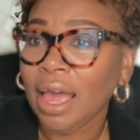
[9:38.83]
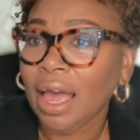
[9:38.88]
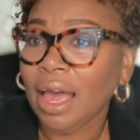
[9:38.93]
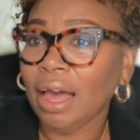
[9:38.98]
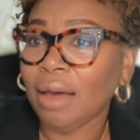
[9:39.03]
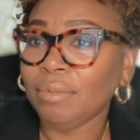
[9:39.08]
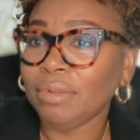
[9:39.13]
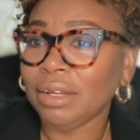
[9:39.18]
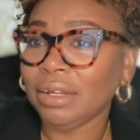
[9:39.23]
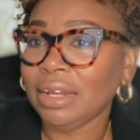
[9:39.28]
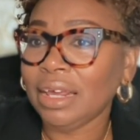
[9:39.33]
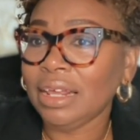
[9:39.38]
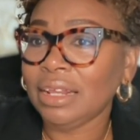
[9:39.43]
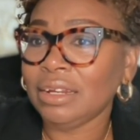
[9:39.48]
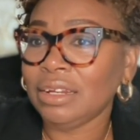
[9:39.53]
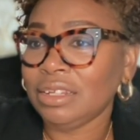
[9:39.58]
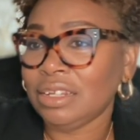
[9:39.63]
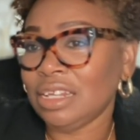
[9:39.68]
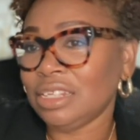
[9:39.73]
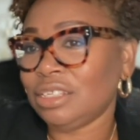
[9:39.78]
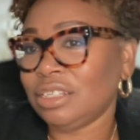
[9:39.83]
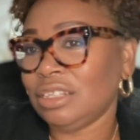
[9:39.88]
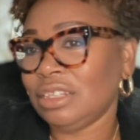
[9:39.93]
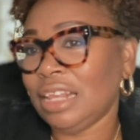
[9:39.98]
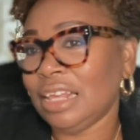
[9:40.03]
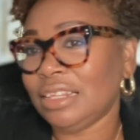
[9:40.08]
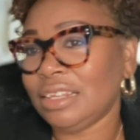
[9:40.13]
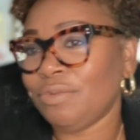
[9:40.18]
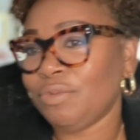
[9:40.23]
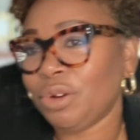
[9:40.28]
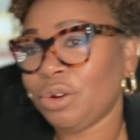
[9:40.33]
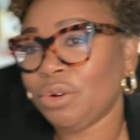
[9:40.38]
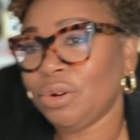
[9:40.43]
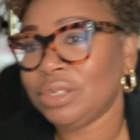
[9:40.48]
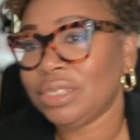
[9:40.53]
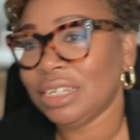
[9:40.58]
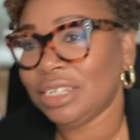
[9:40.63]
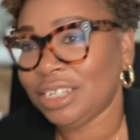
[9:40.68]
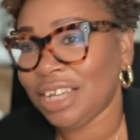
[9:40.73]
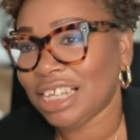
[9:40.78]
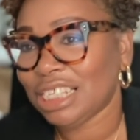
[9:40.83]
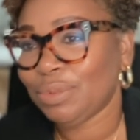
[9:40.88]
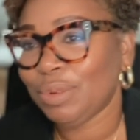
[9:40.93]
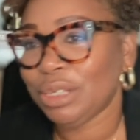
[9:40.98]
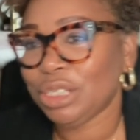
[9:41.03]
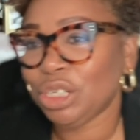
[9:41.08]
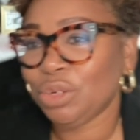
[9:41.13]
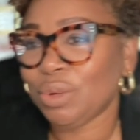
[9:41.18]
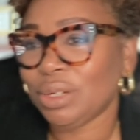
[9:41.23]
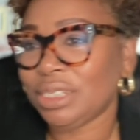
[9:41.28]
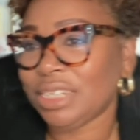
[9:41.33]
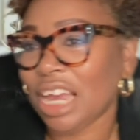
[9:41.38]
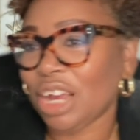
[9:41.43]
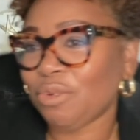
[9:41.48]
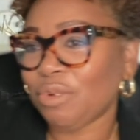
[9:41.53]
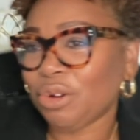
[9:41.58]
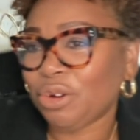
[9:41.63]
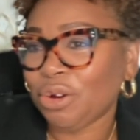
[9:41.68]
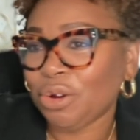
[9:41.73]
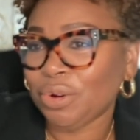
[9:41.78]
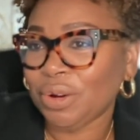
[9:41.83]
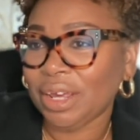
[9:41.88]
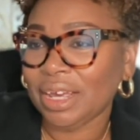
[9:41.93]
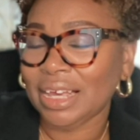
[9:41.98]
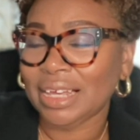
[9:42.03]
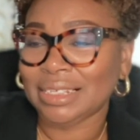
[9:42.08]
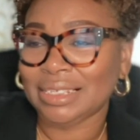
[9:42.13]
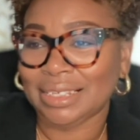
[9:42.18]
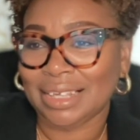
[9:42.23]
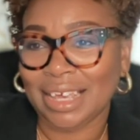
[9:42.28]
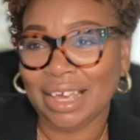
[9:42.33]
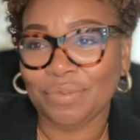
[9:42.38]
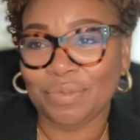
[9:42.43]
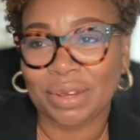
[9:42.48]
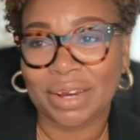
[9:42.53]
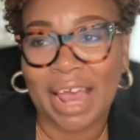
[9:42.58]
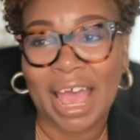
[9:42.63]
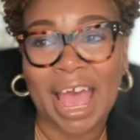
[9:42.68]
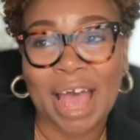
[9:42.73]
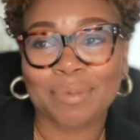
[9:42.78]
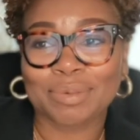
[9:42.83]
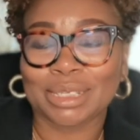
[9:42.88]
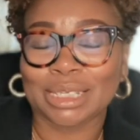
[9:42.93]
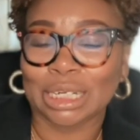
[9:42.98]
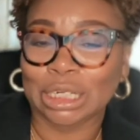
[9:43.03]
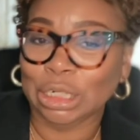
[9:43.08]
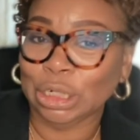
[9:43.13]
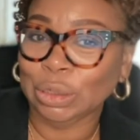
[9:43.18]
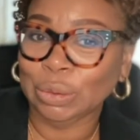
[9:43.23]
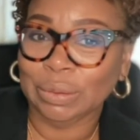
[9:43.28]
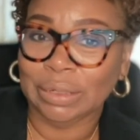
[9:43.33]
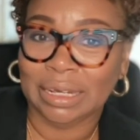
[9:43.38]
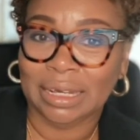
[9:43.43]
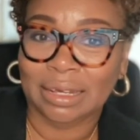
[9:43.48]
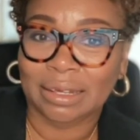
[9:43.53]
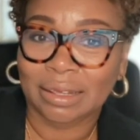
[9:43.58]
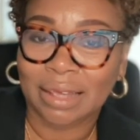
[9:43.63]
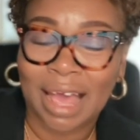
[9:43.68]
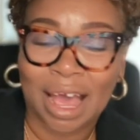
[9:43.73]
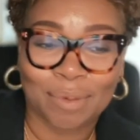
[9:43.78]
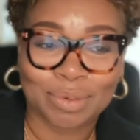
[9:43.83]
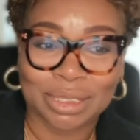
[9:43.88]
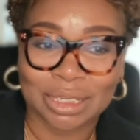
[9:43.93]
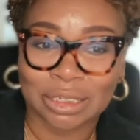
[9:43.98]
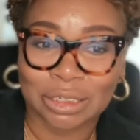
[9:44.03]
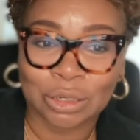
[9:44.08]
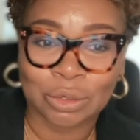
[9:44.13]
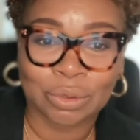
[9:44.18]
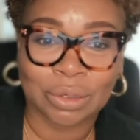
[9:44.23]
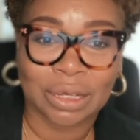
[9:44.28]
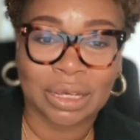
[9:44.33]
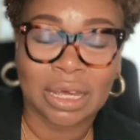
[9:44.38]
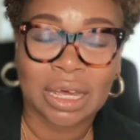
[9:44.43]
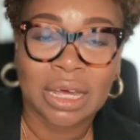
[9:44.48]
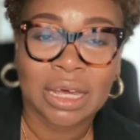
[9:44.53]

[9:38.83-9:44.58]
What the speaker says: This LinkedIn recruiter says, yes, we do. A tech recruiter is given. Absolutely. Absolutely.